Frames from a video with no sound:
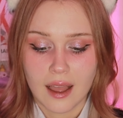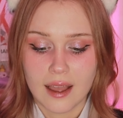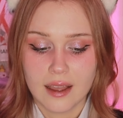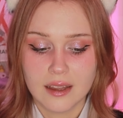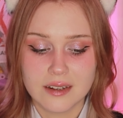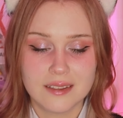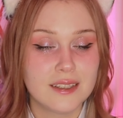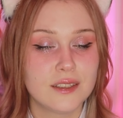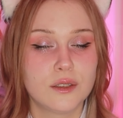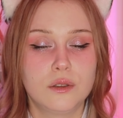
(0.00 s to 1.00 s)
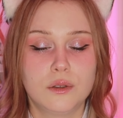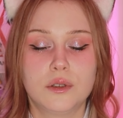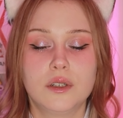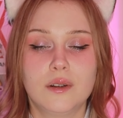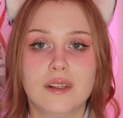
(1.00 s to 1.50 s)
and this
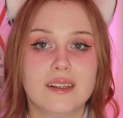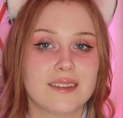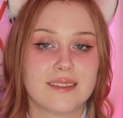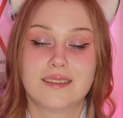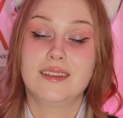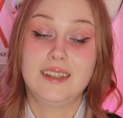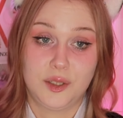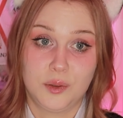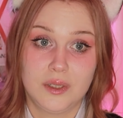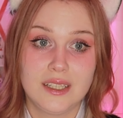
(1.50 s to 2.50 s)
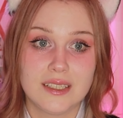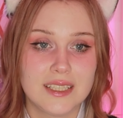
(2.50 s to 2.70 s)
tutorial literally